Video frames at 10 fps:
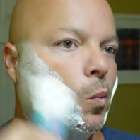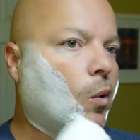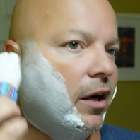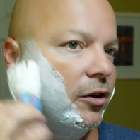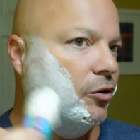
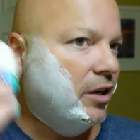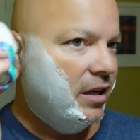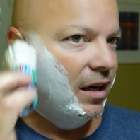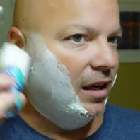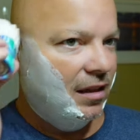what I do
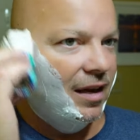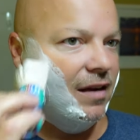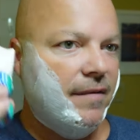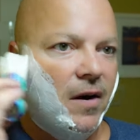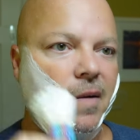get, I
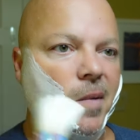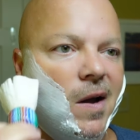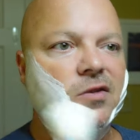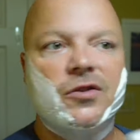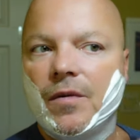like very
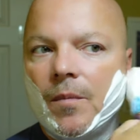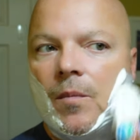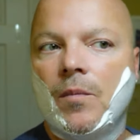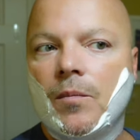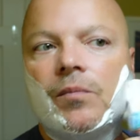much.
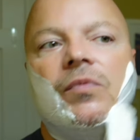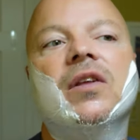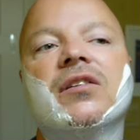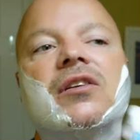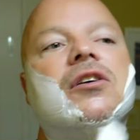
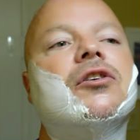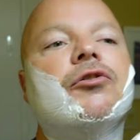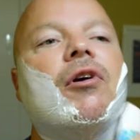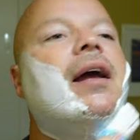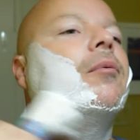This is a
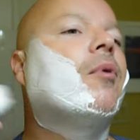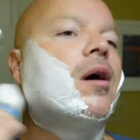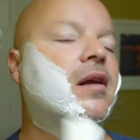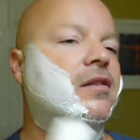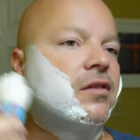great
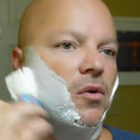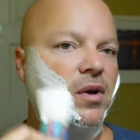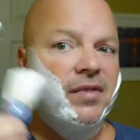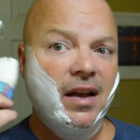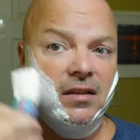one. And so
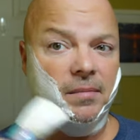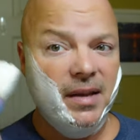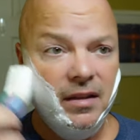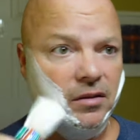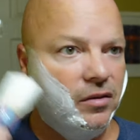we've had some
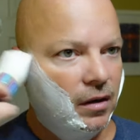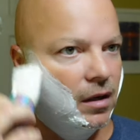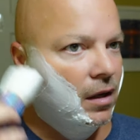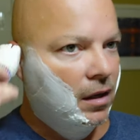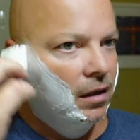hits
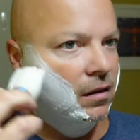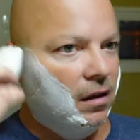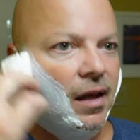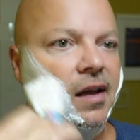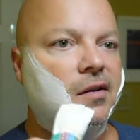
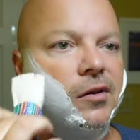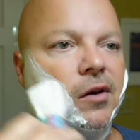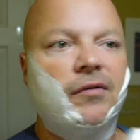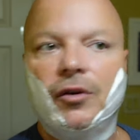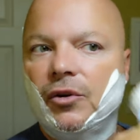the last
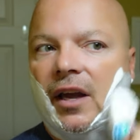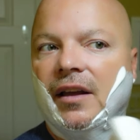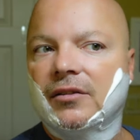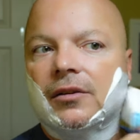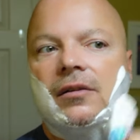few
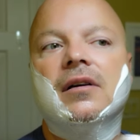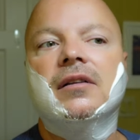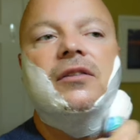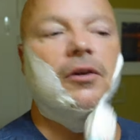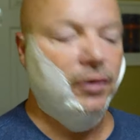days.
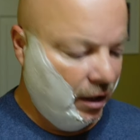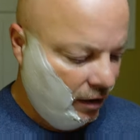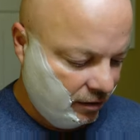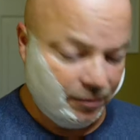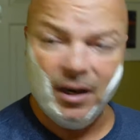And so
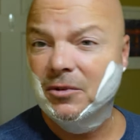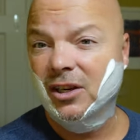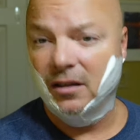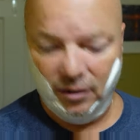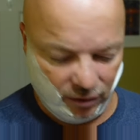sometimes you
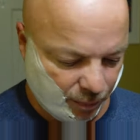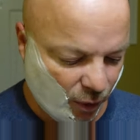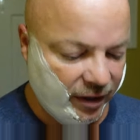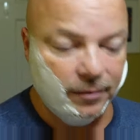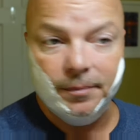get
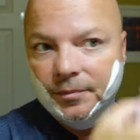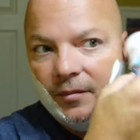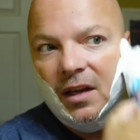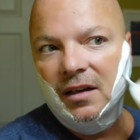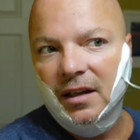disappointed
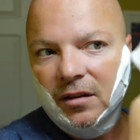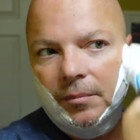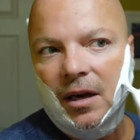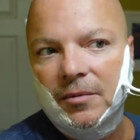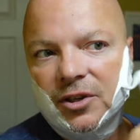and then
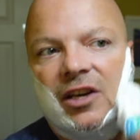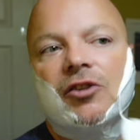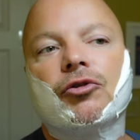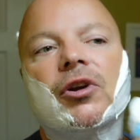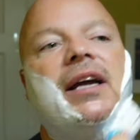sometimes you
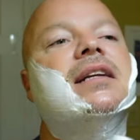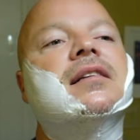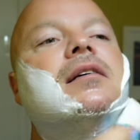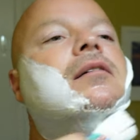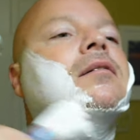get
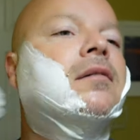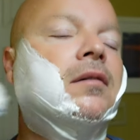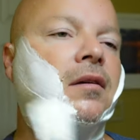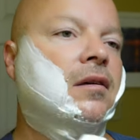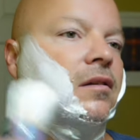great
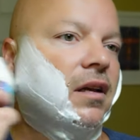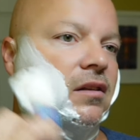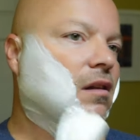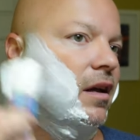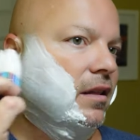
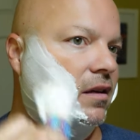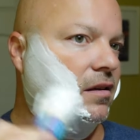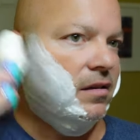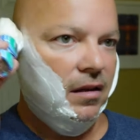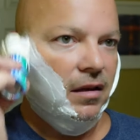scents like
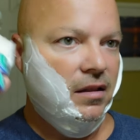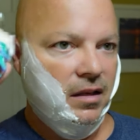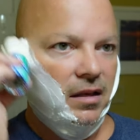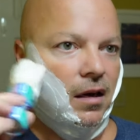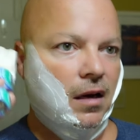this and
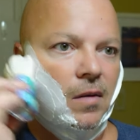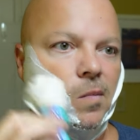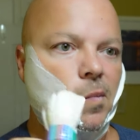the, uh,